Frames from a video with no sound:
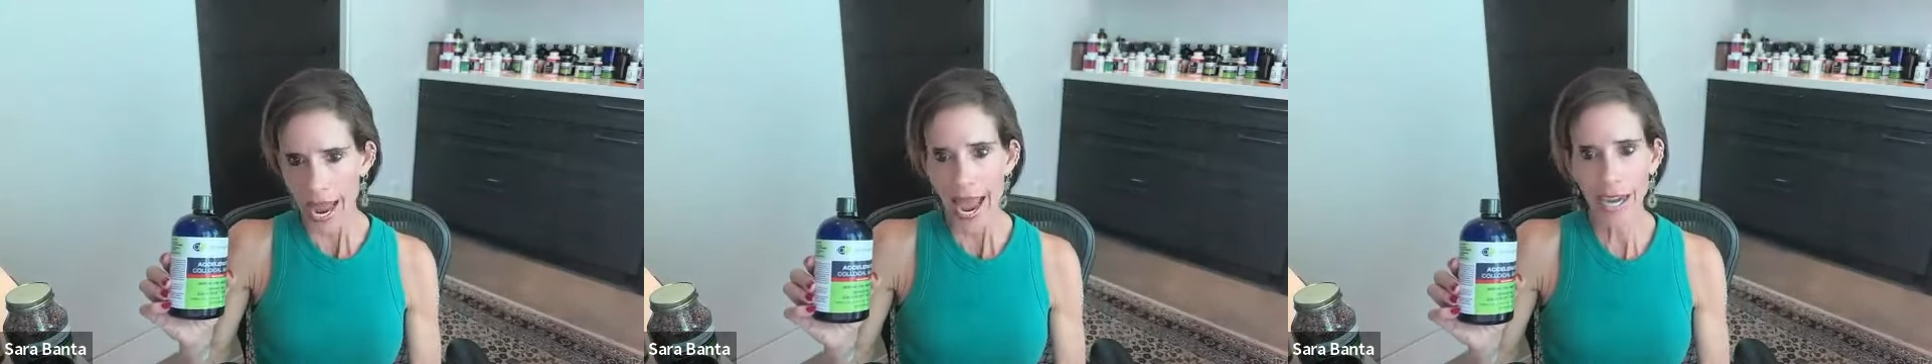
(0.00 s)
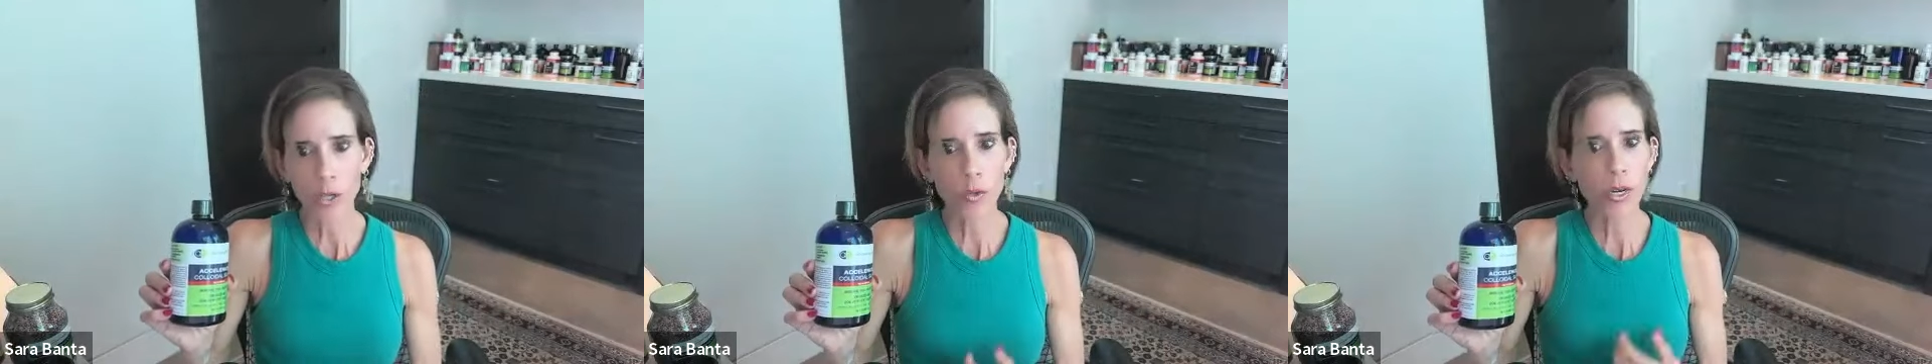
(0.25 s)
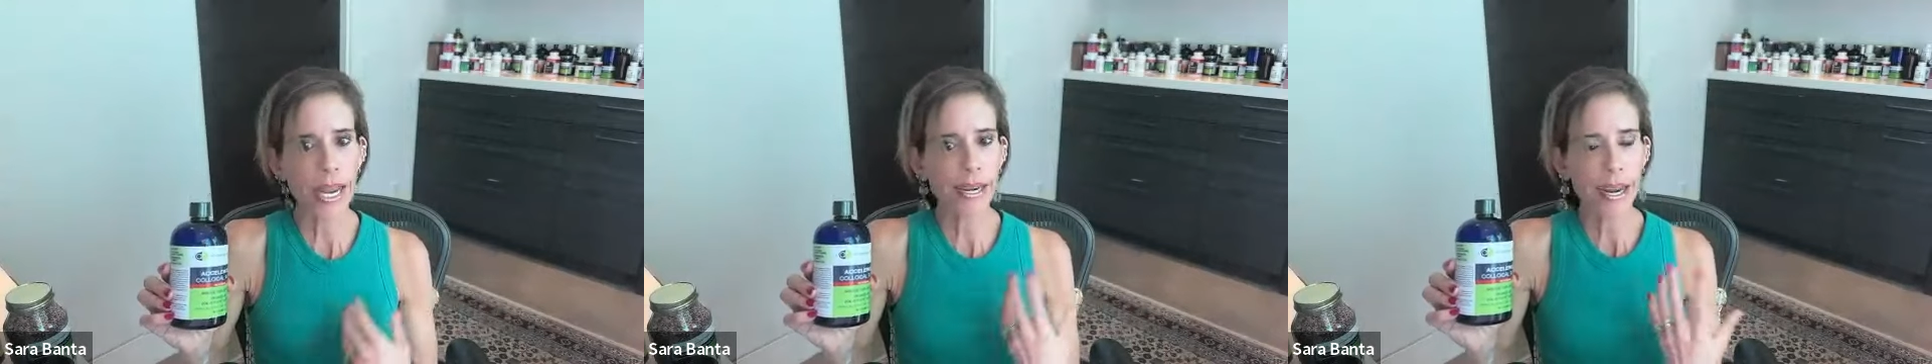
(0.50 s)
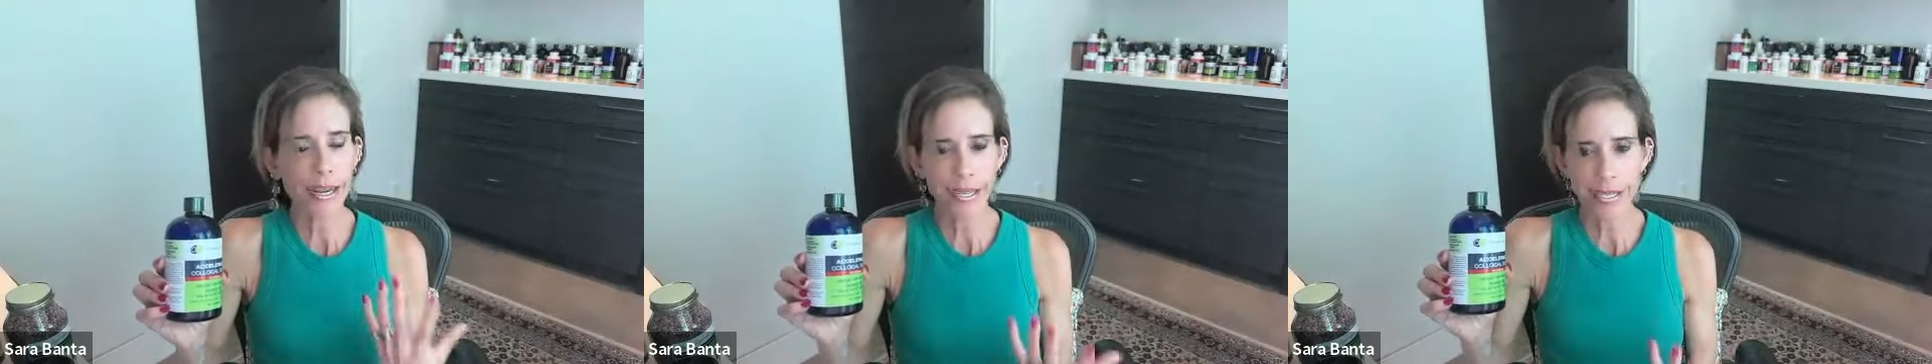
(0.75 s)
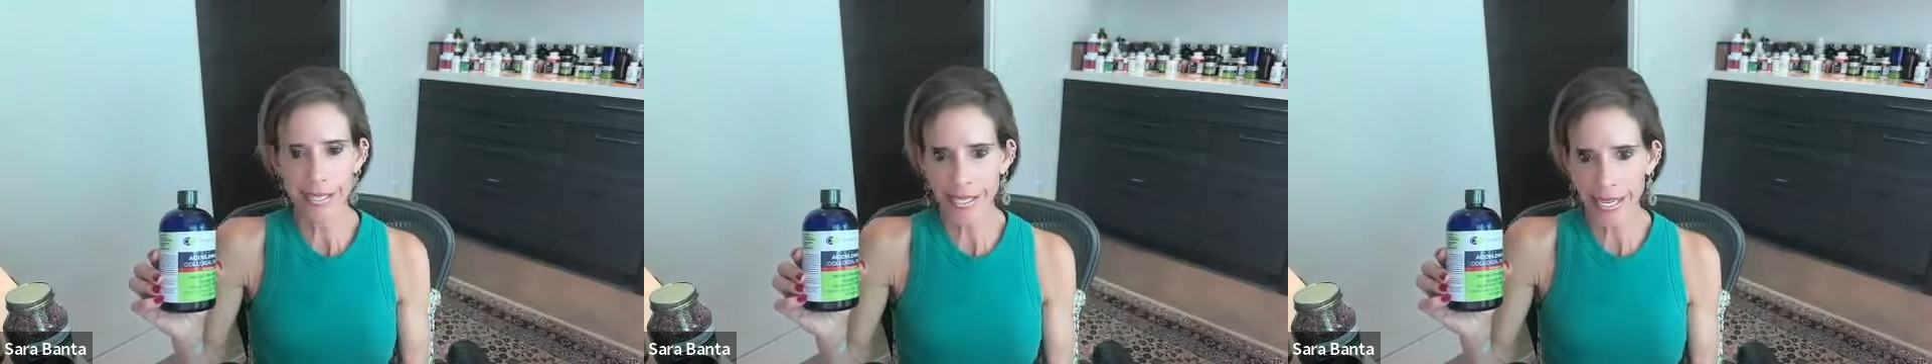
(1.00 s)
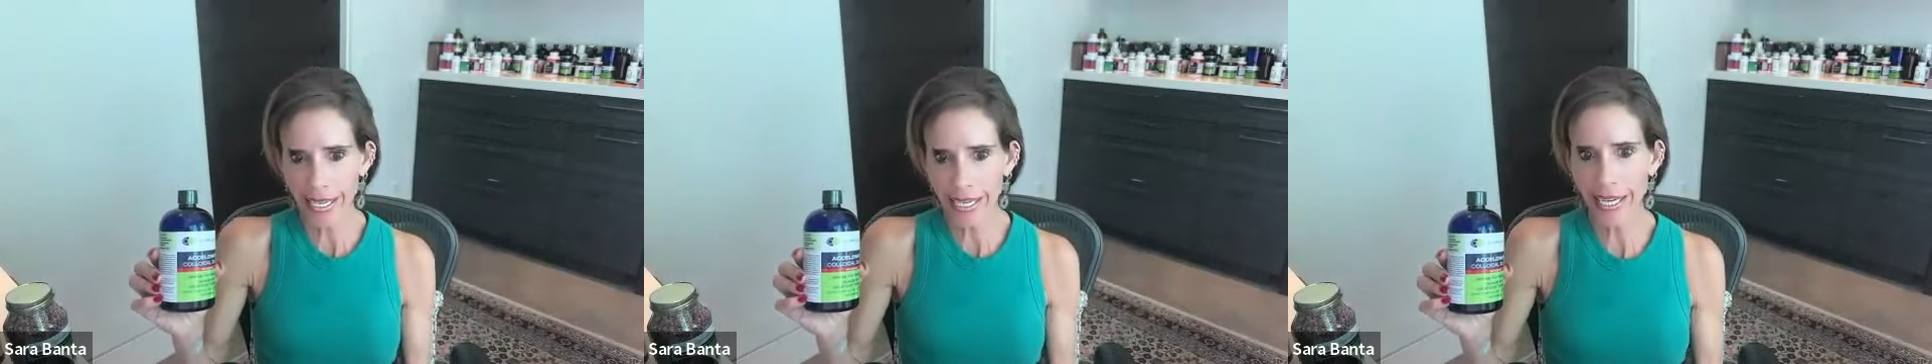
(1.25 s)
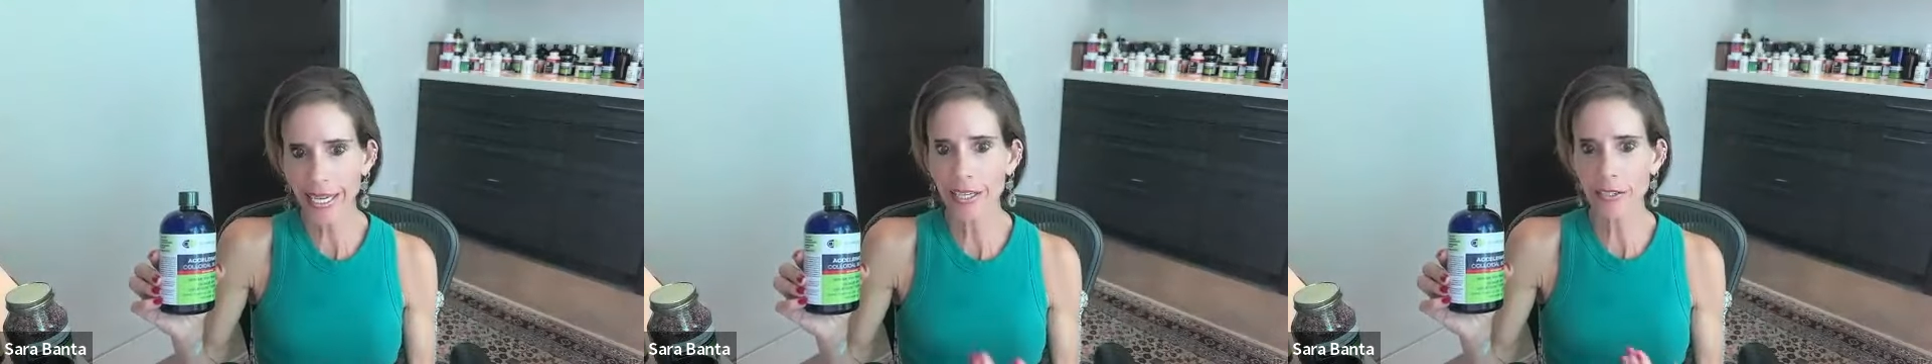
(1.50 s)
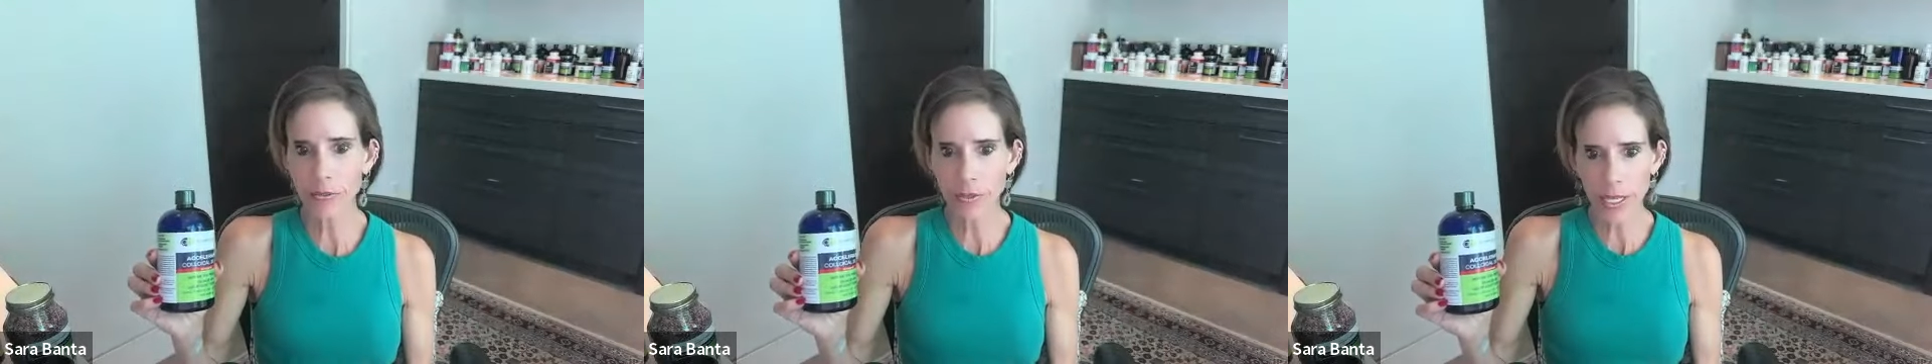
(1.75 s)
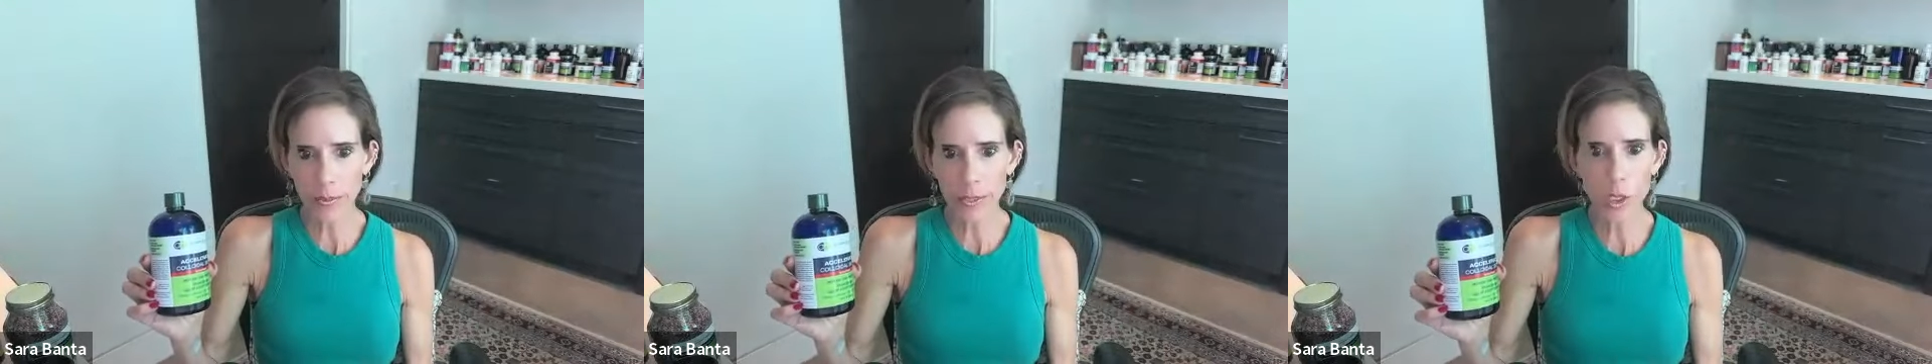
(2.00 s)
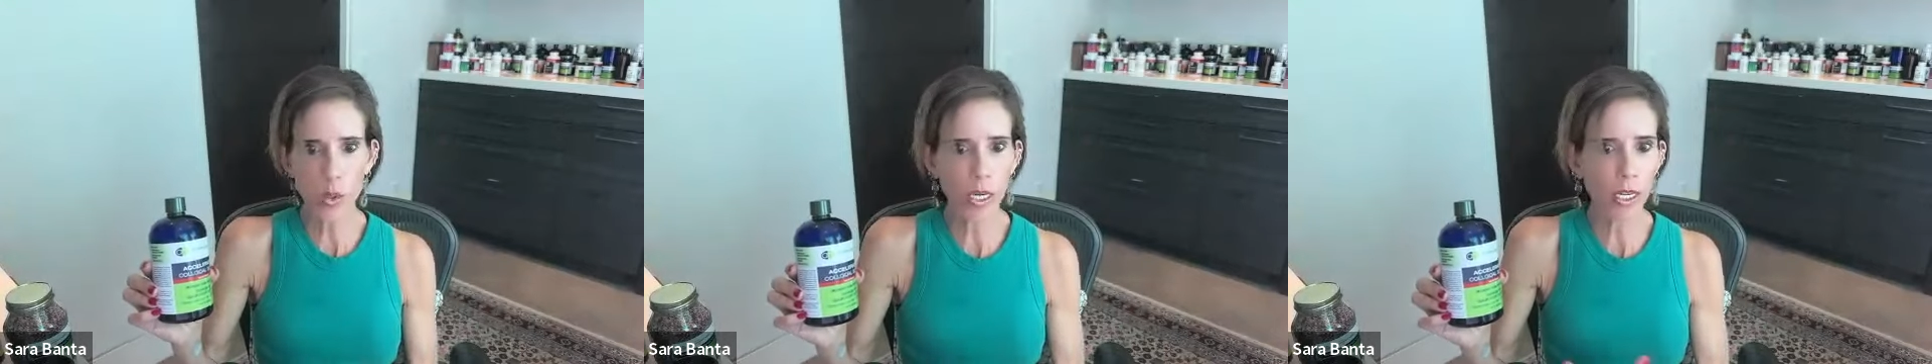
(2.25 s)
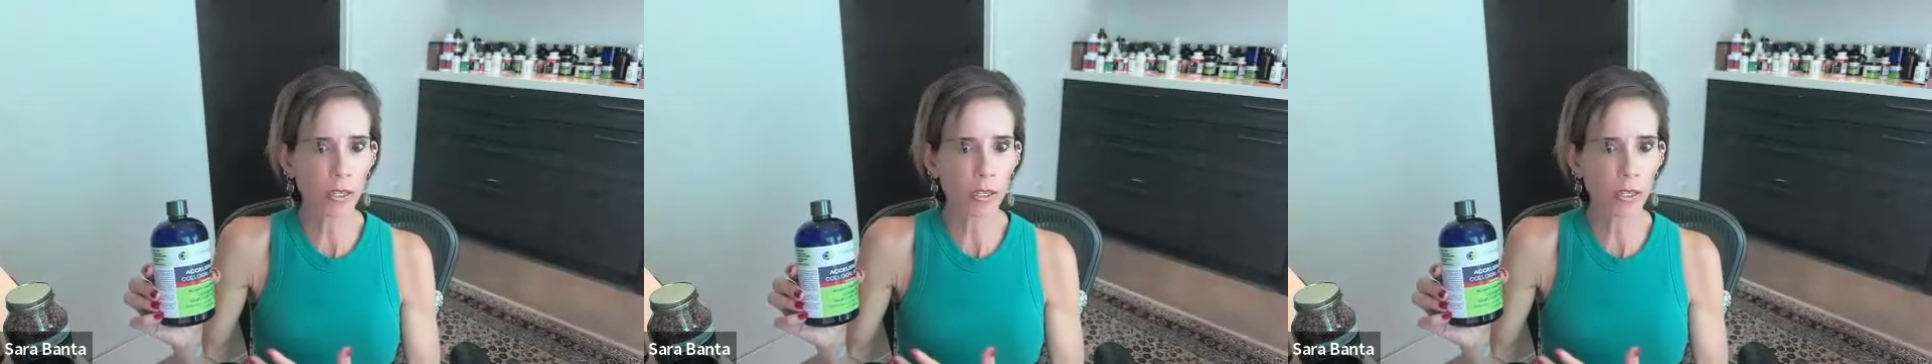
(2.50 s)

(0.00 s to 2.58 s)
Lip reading: and create an acidic and inflammatory